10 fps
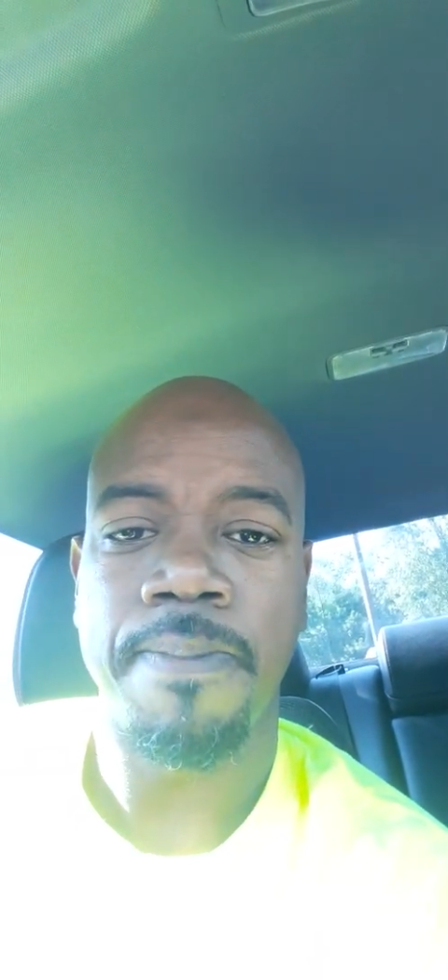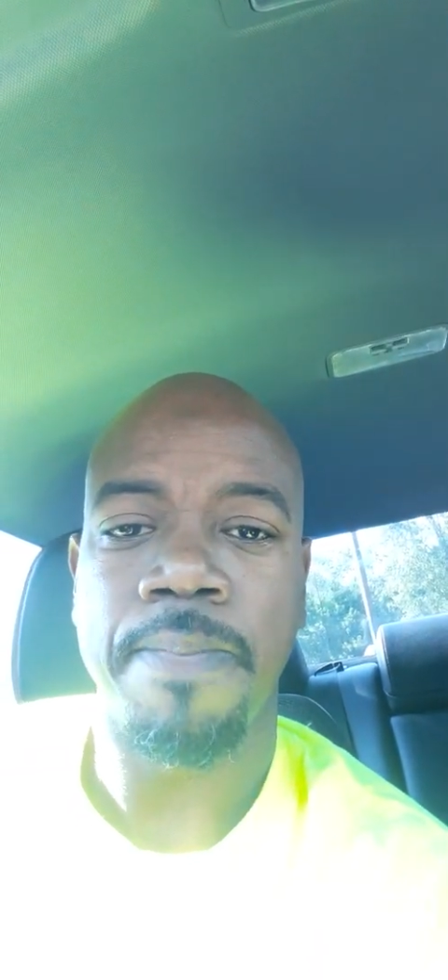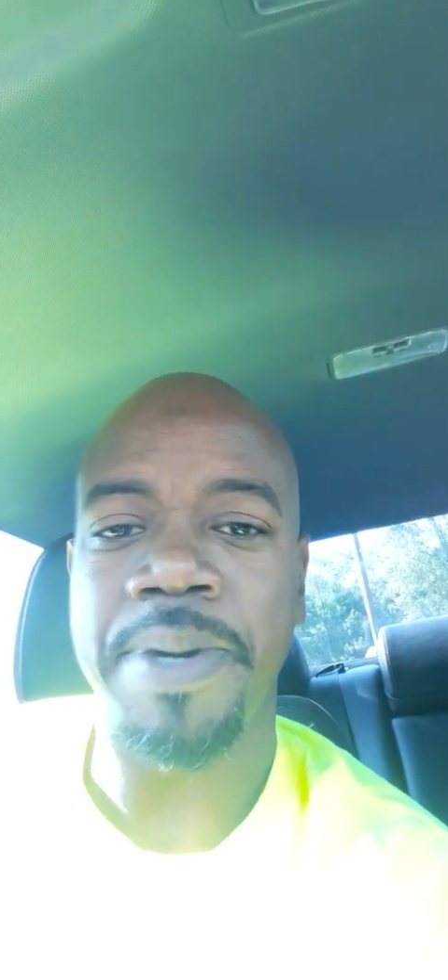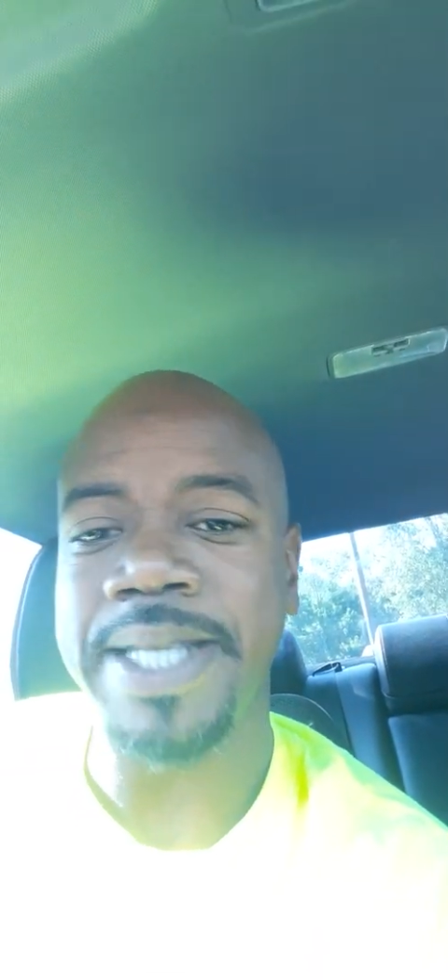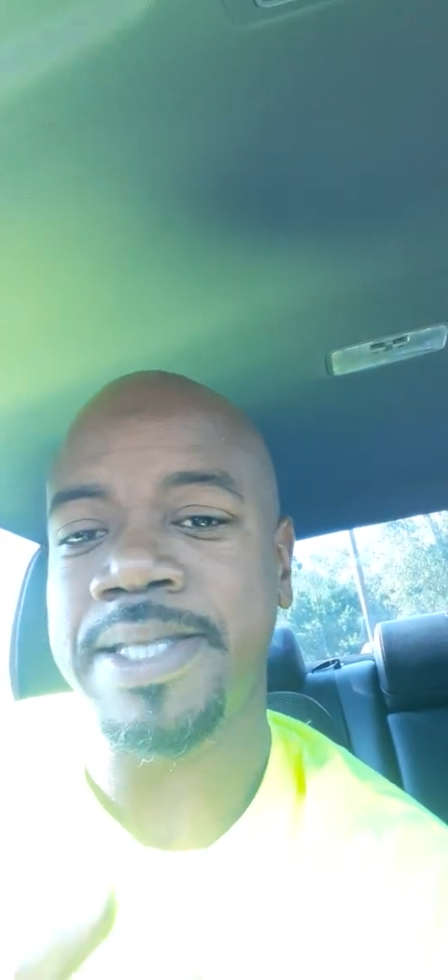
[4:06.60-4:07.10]

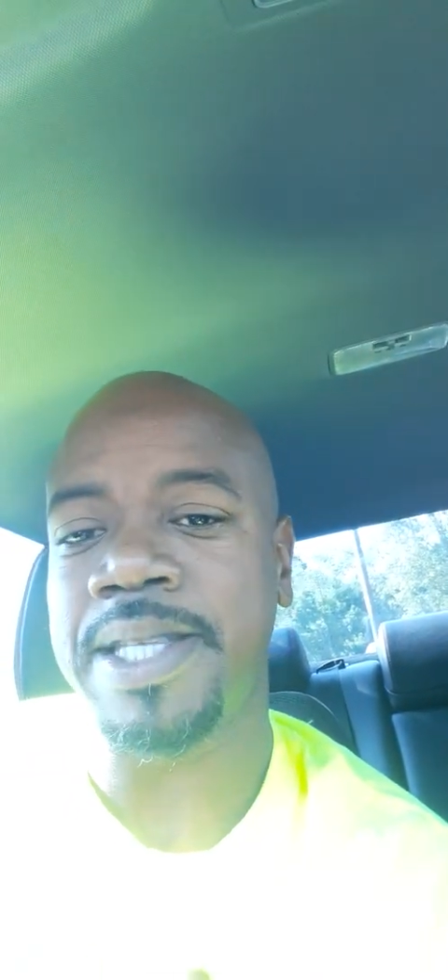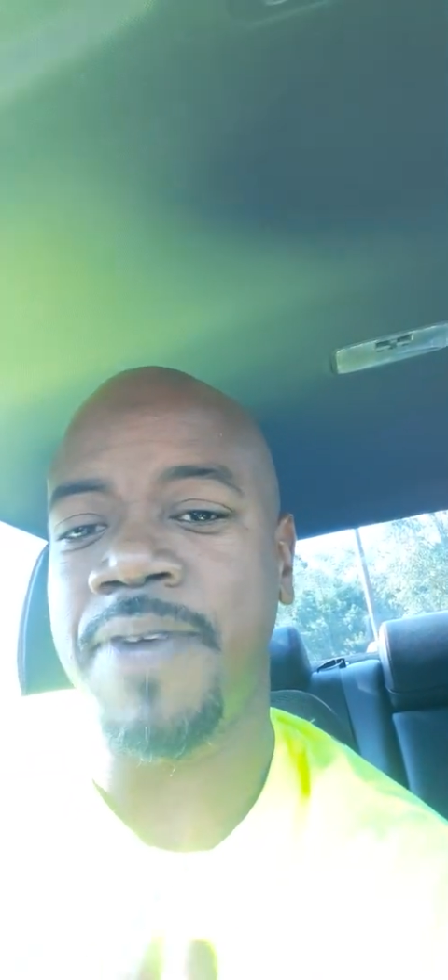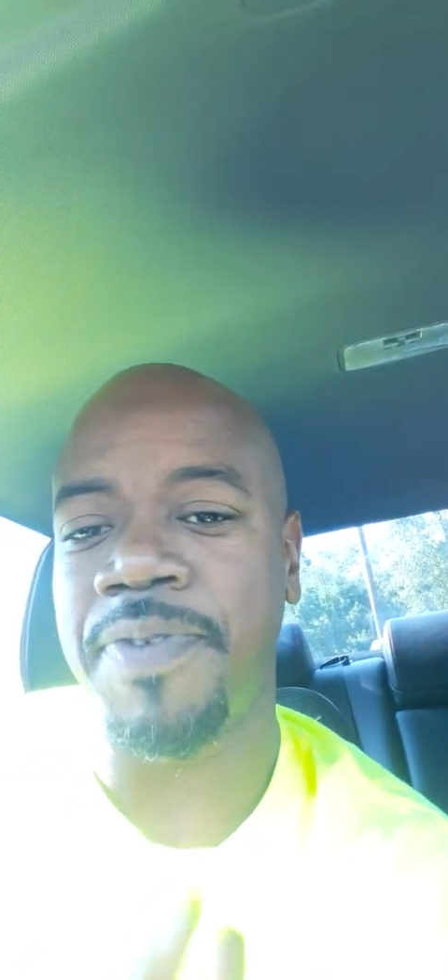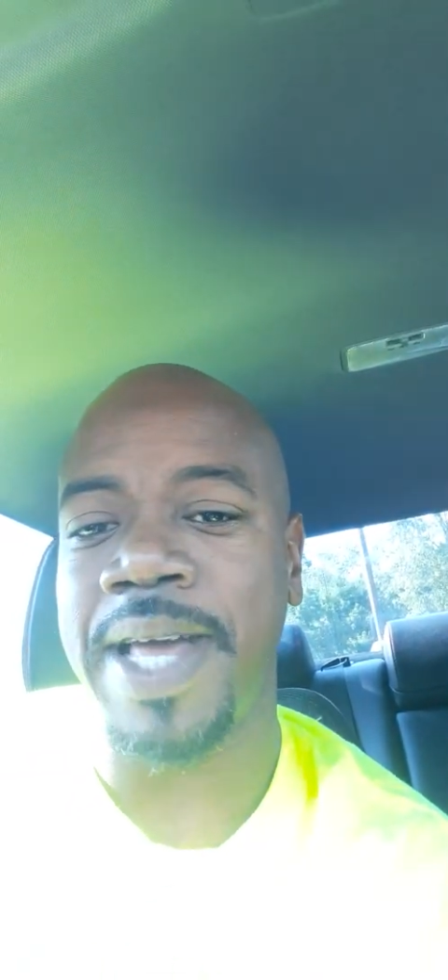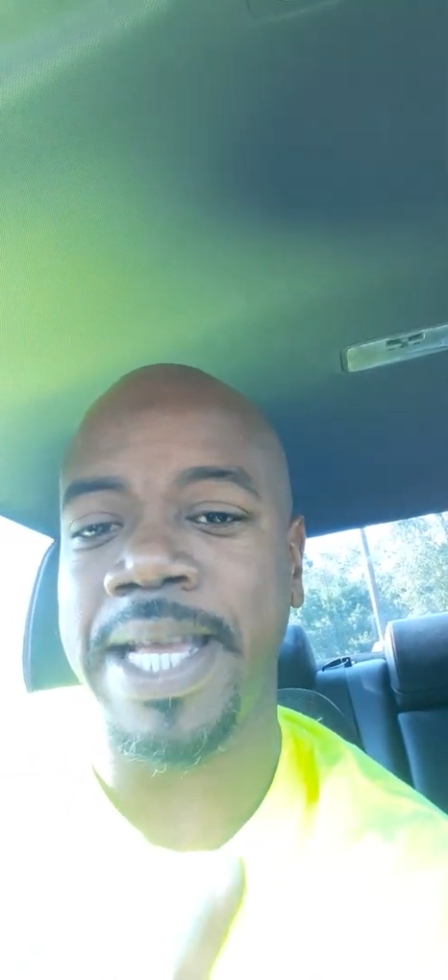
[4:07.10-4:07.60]
But it's
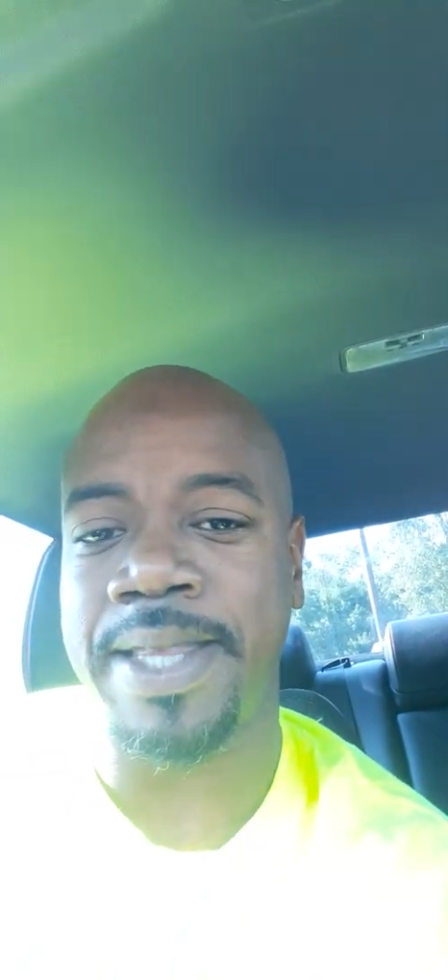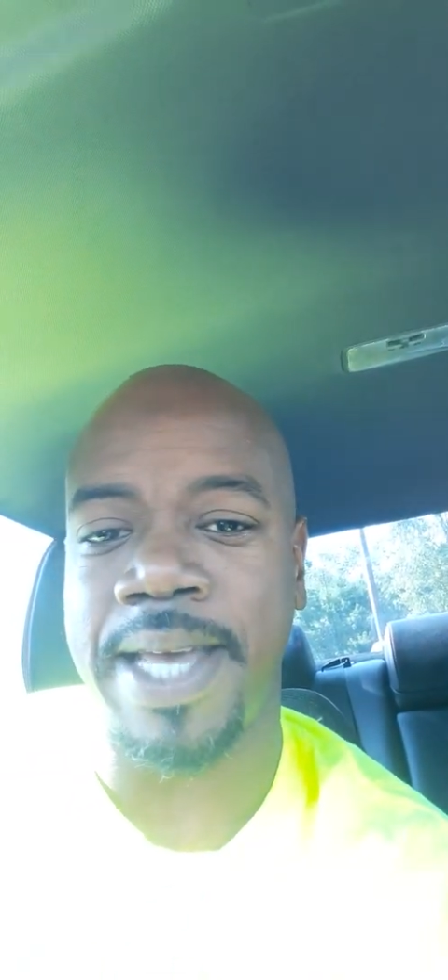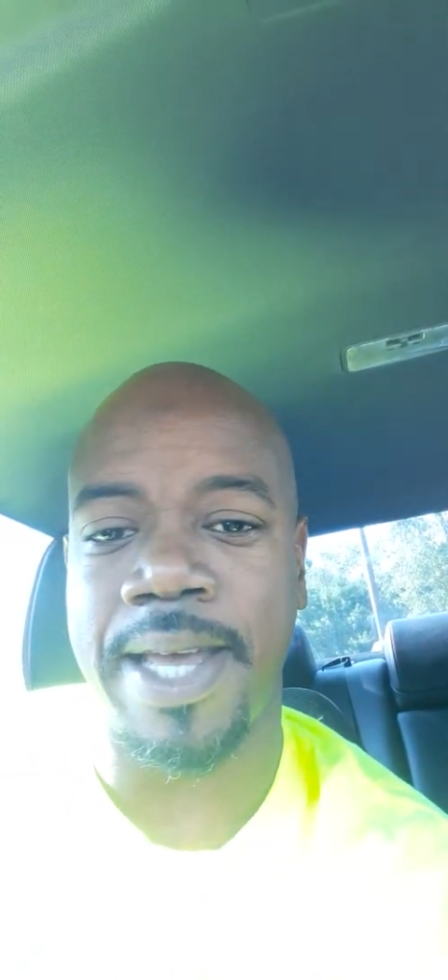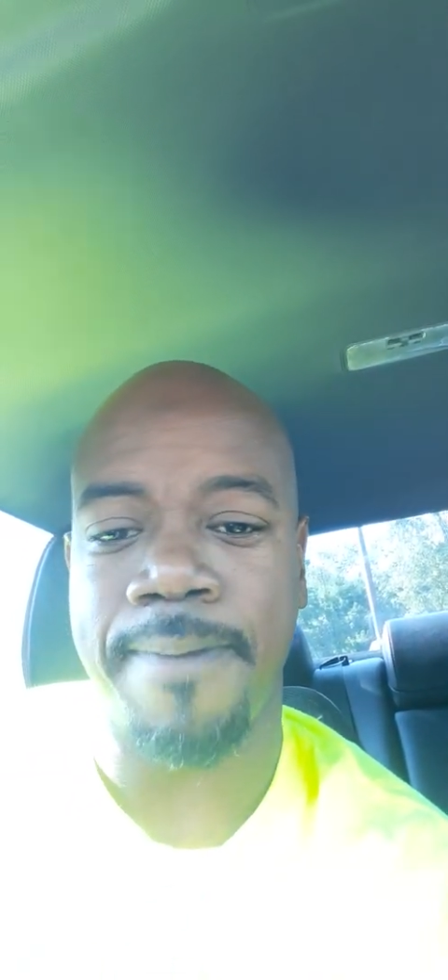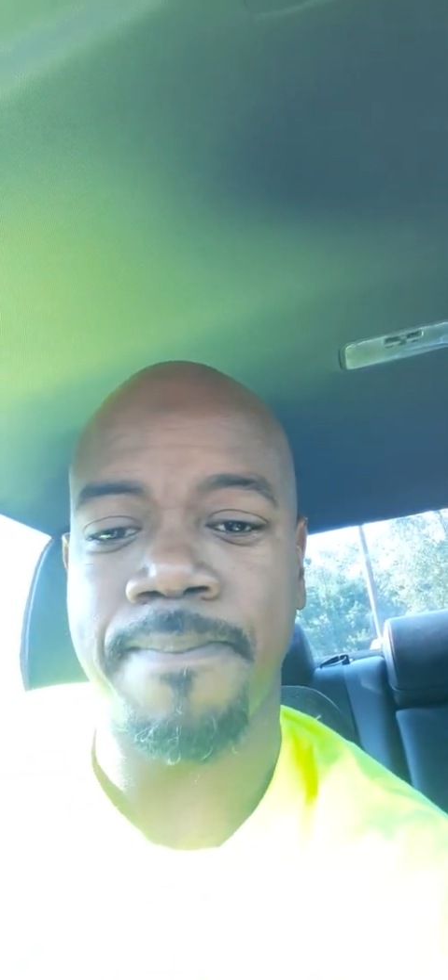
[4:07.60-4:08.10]
stuff like
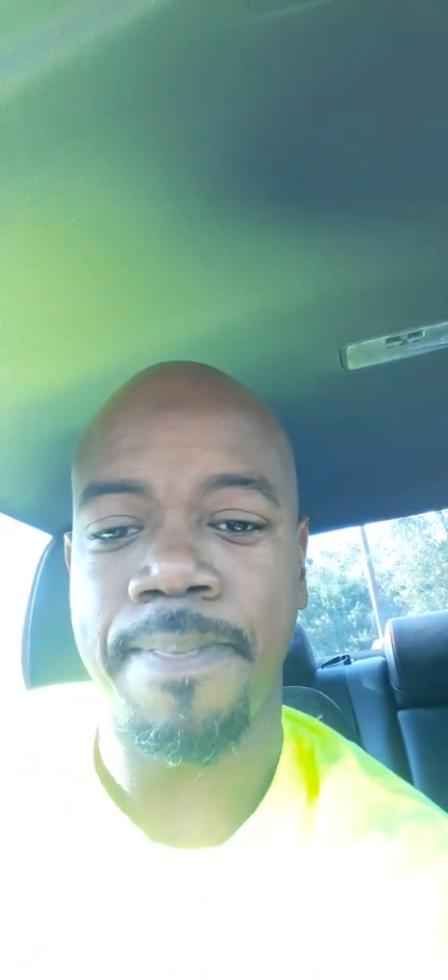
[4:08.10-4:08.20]
that.